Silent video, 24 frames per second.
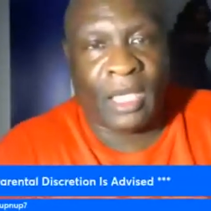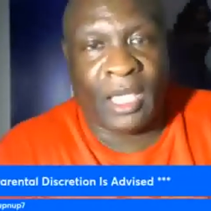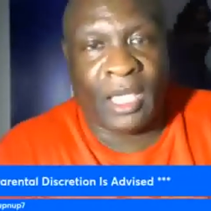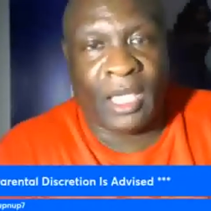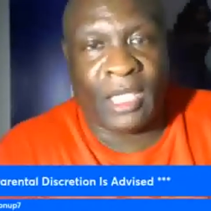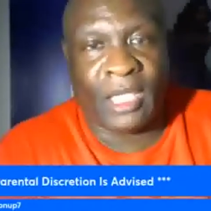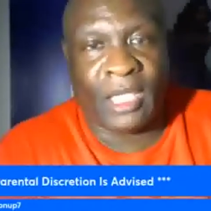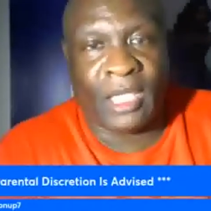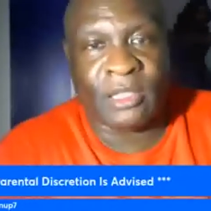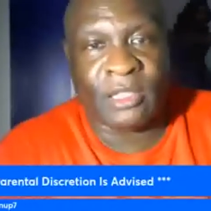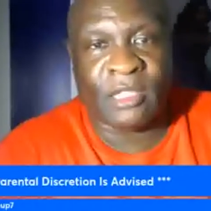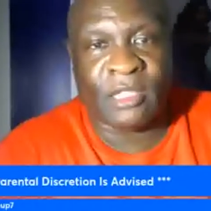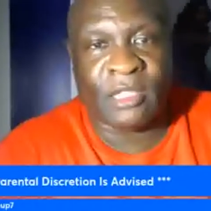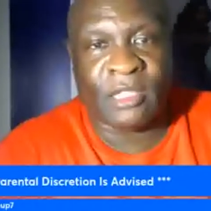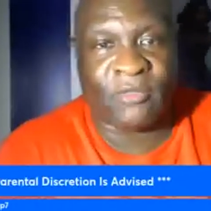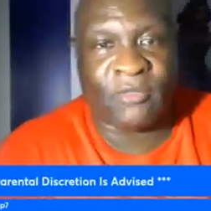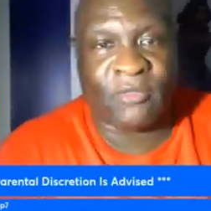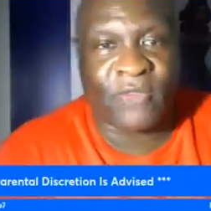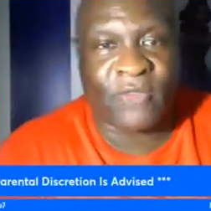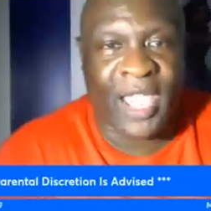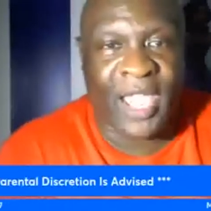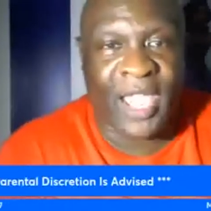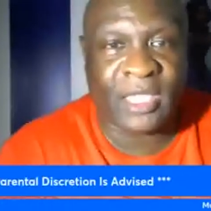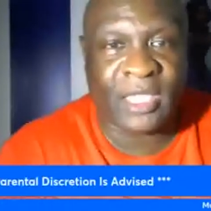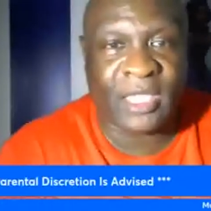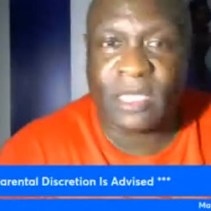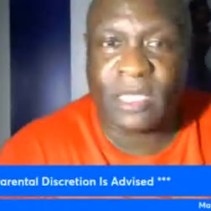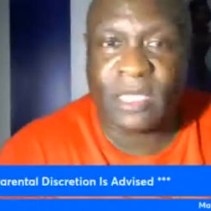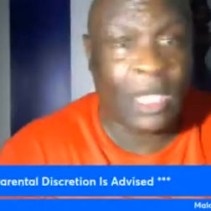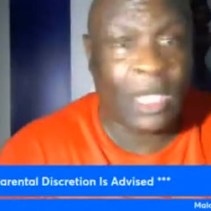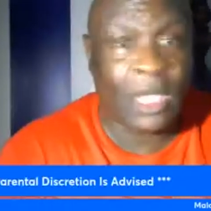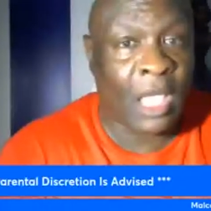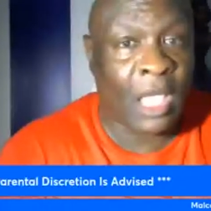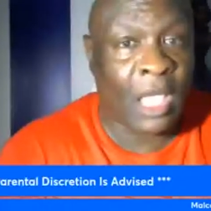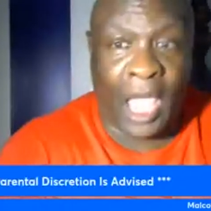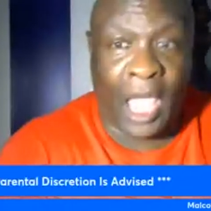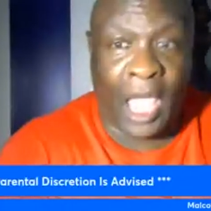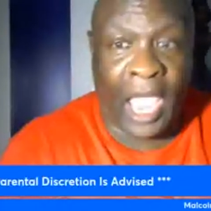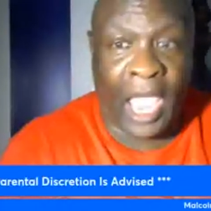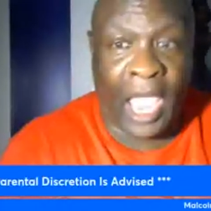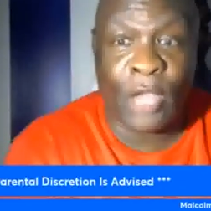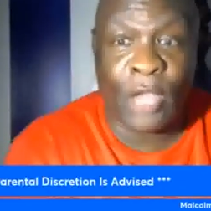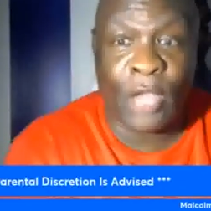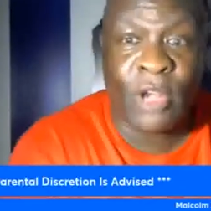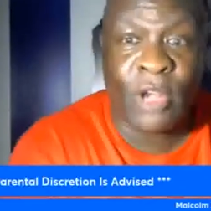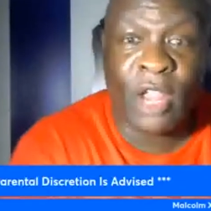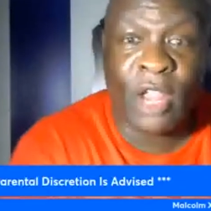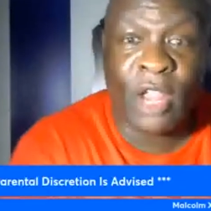and the the Vikings, I
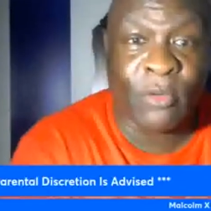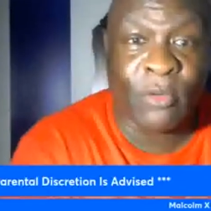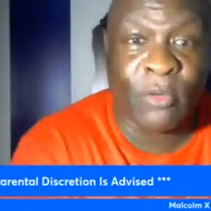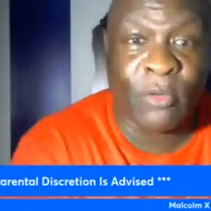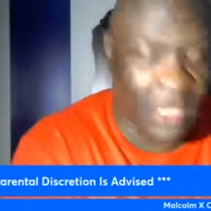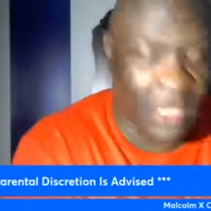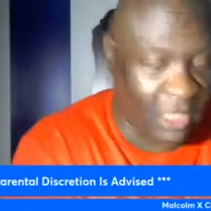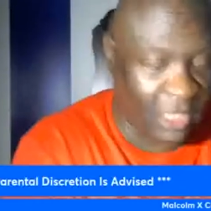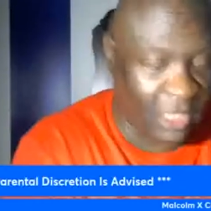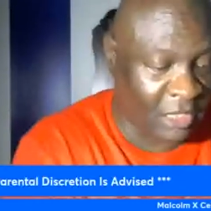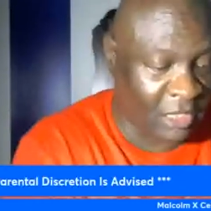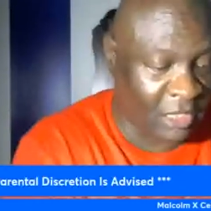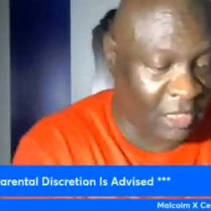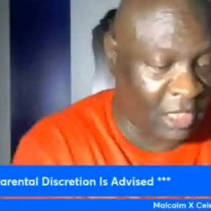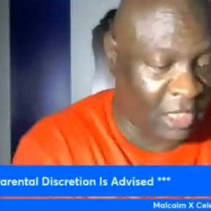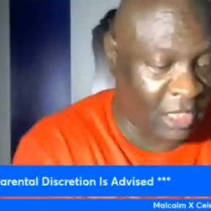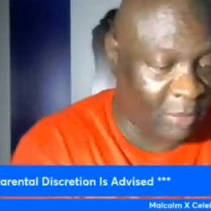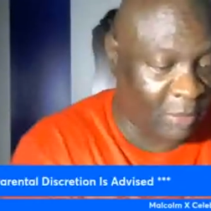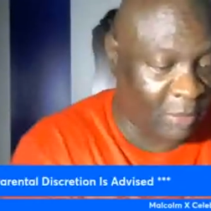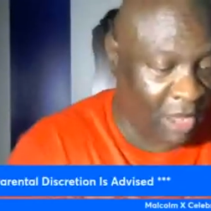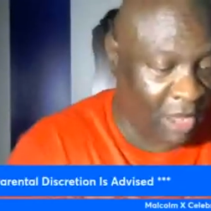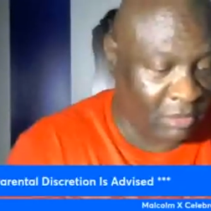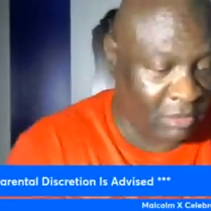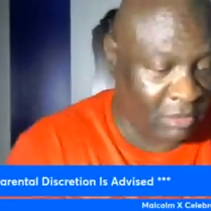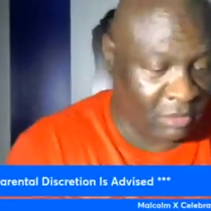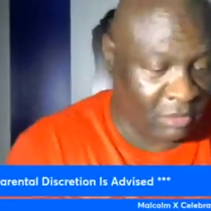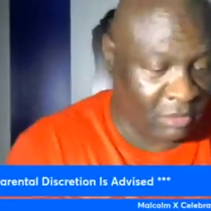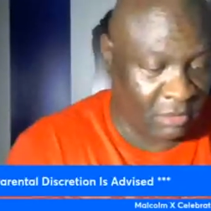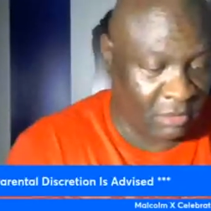don't never read nothing about